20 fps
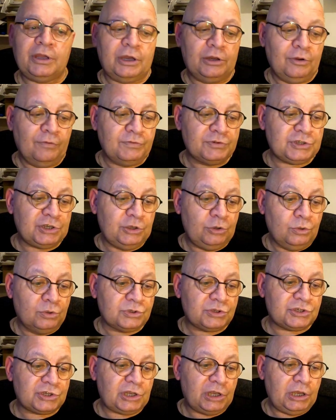And obviously you'll
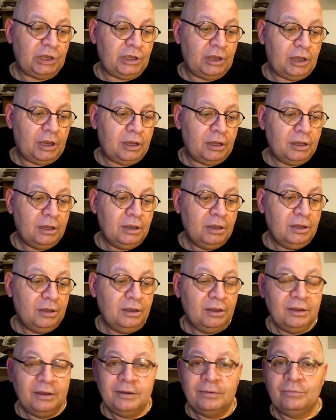see my
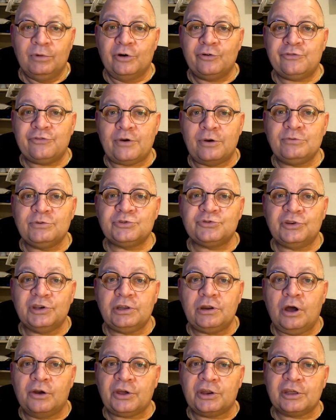phone's
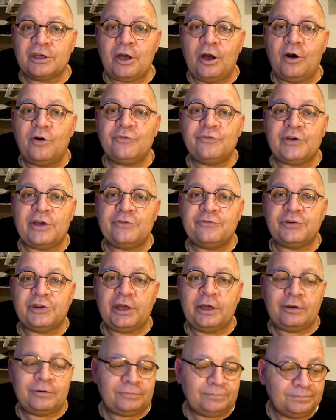ringing. I'm going to cut off there for
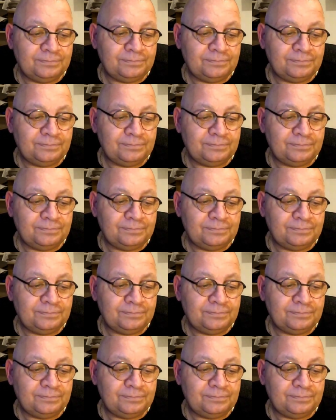now.